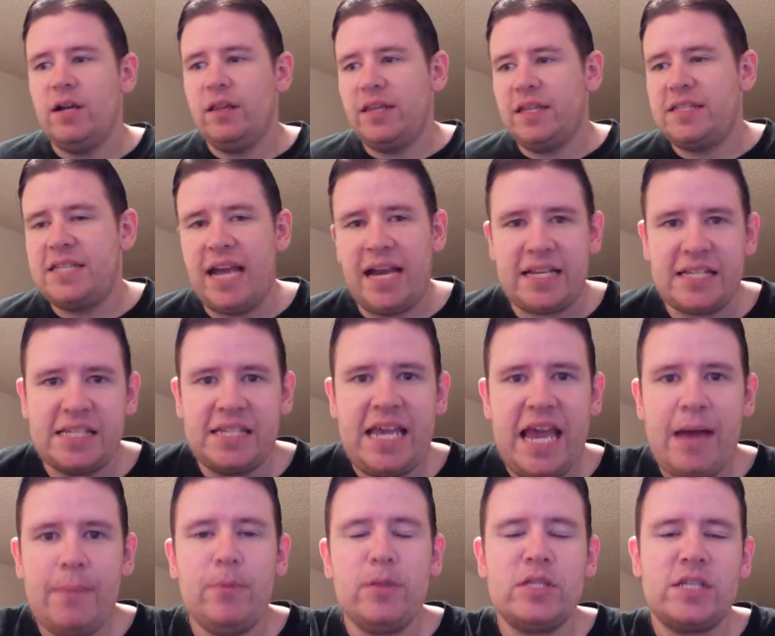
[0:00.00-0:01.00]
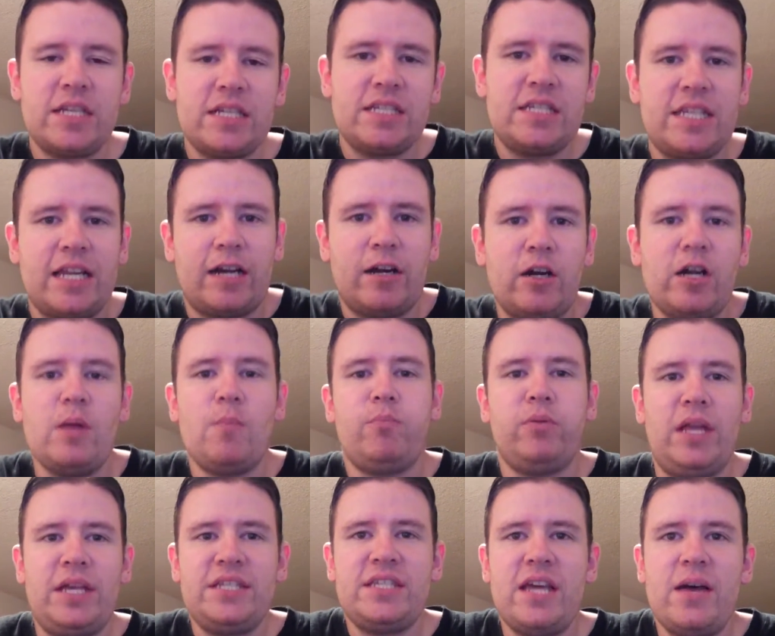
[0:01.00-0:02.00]
The taxi cab is considered a
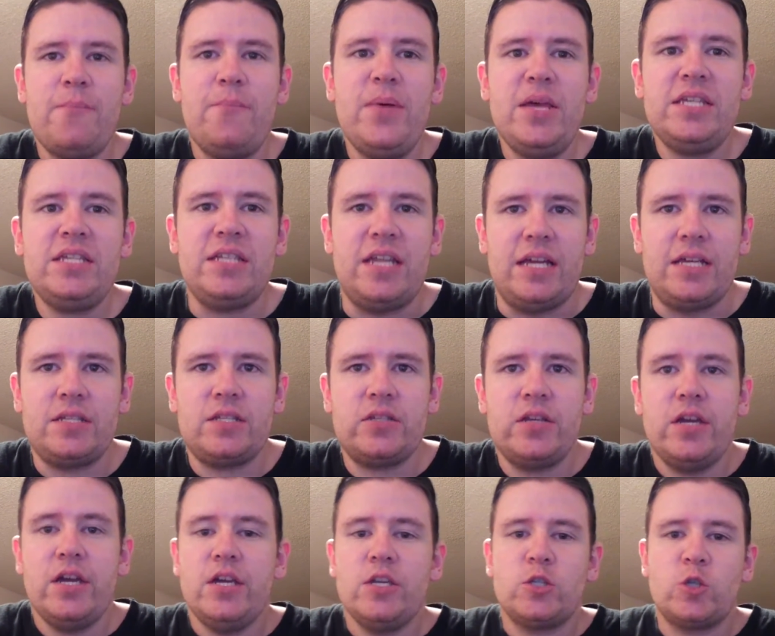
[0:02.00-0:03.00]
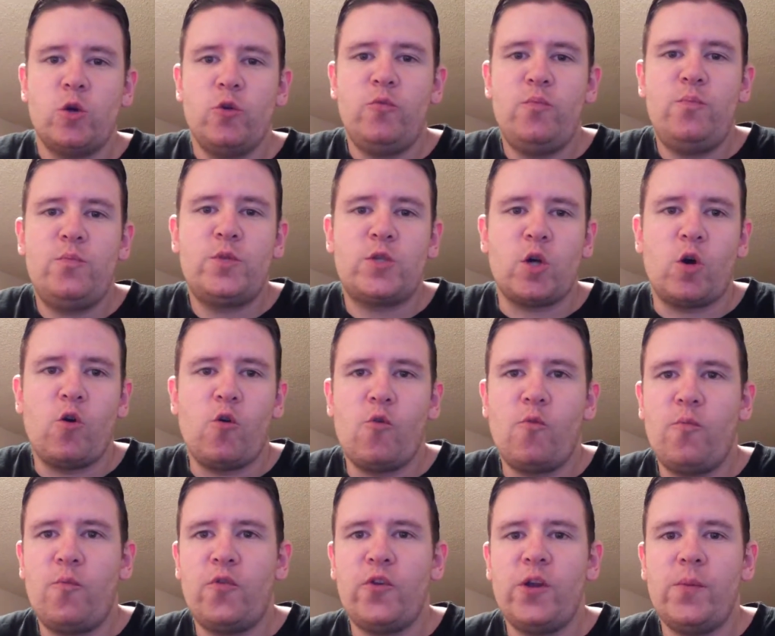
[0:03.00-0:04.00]
place of business.
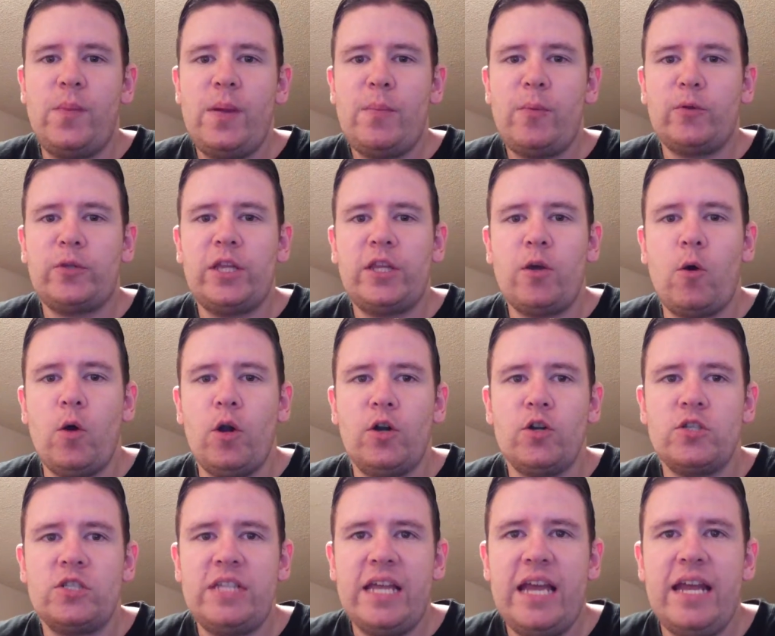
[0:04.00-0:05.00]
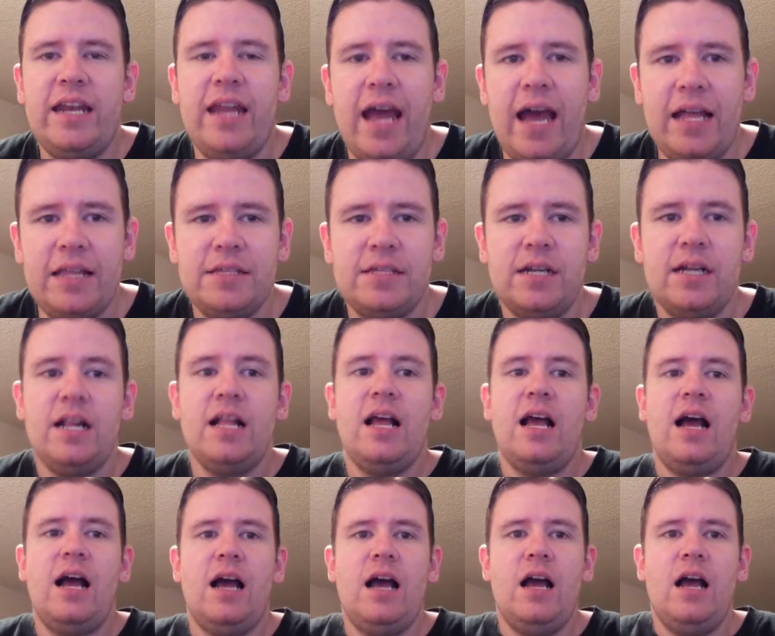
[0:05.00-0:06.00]
So for you people that don't understand that,
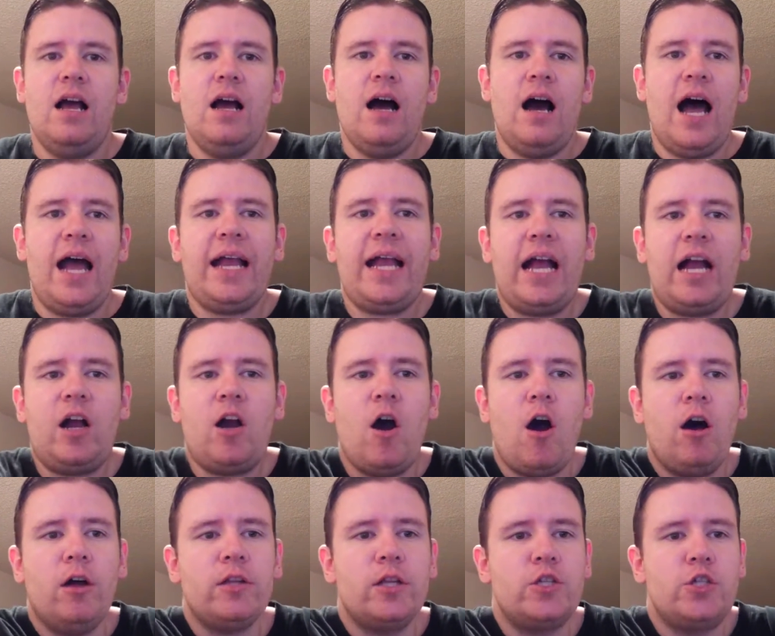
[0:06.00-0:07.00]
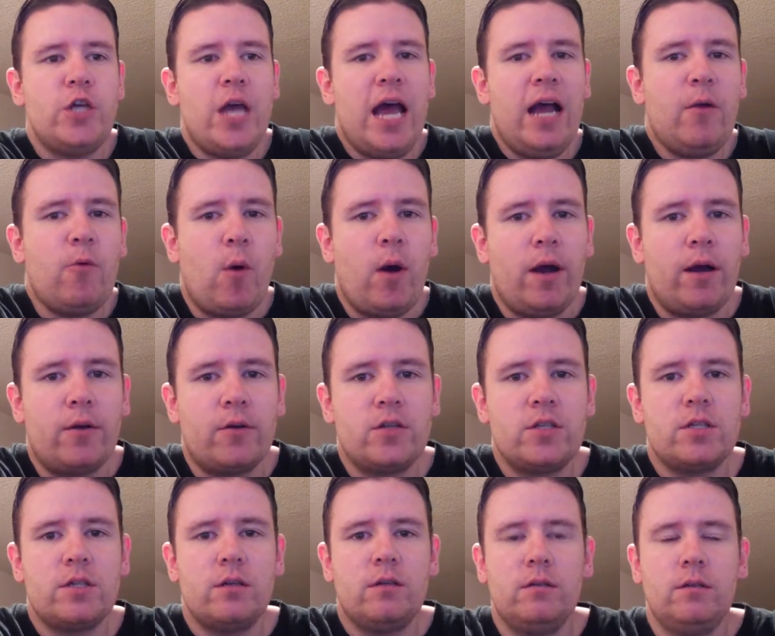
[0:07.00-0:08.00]
I got called to
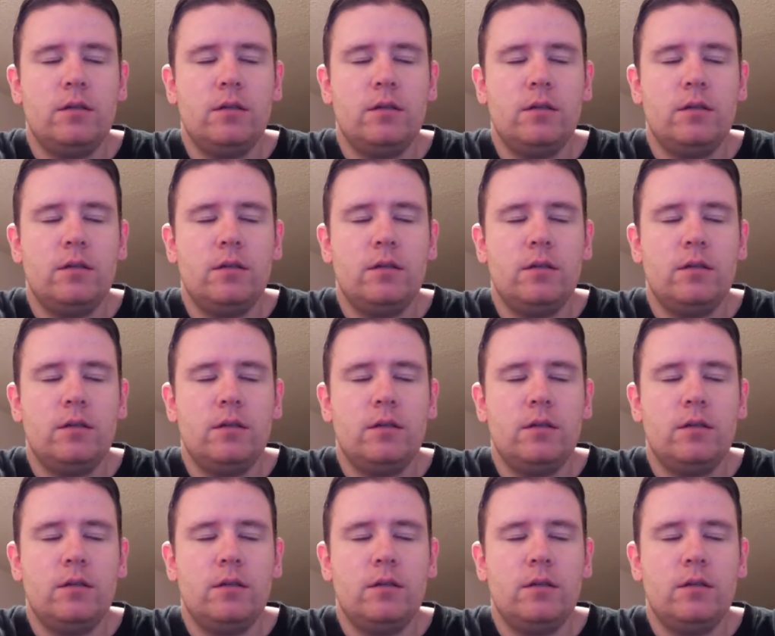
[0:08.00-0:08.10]
Jaguars.